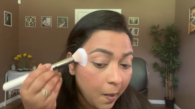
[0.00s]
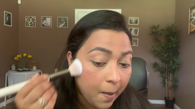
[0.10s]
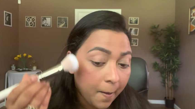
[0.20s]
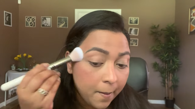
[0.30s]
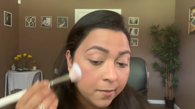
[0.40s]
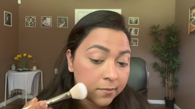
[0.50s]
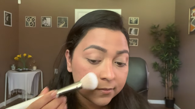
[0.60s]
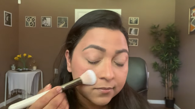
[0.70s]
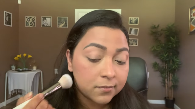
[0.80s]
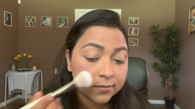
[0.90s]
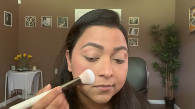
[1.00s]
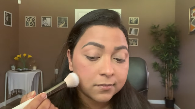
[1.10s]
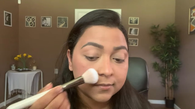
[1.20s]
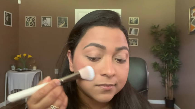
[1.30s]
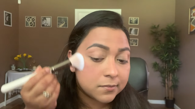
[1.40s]

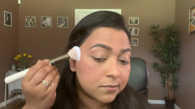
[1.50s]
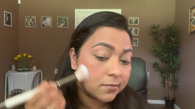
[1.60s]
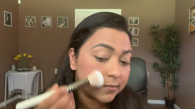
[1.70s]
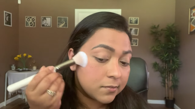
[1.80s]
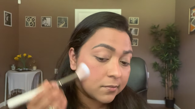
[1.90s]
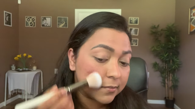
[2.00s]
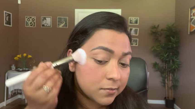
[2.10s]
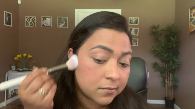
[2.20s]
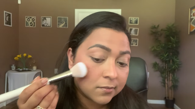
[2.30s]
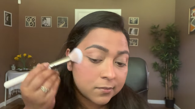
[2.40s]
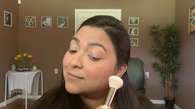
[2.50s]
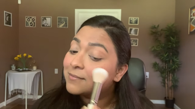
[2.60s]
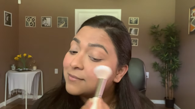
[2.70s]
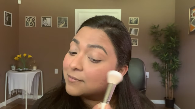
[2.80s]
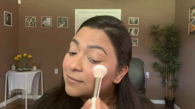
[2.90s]

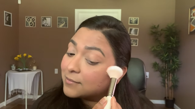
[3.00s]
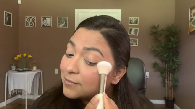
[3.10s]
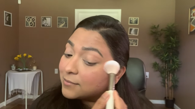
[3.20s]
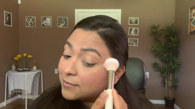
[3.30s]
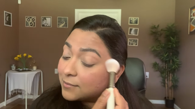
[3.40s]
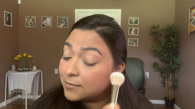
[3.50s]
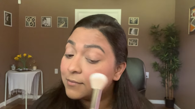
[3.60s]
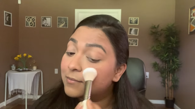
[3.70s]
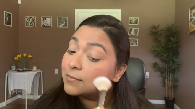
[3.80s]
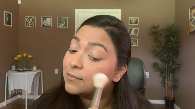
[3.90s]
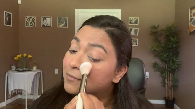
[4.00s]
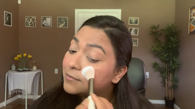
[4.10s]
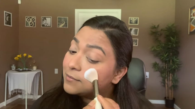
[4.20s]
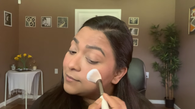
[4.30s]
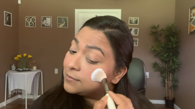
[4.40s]

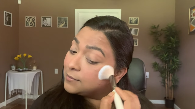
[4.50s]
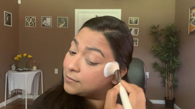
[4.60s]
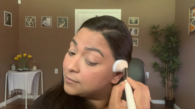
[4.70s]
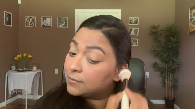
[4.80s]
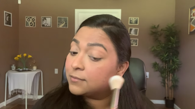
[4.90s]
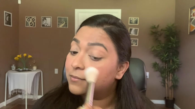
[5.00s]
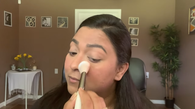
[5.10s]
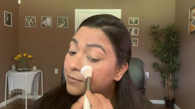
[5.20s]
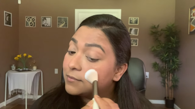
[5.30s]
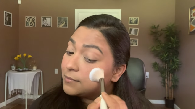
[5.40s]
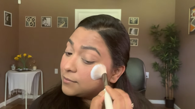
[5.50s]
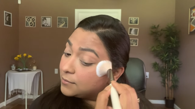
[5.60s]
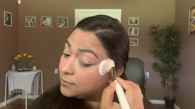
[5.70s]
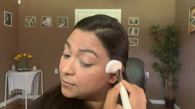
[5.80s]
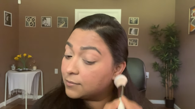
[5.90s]

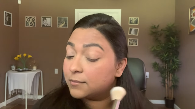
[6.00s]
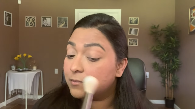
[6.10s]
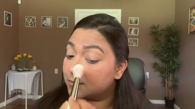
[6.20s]
Nothing is said.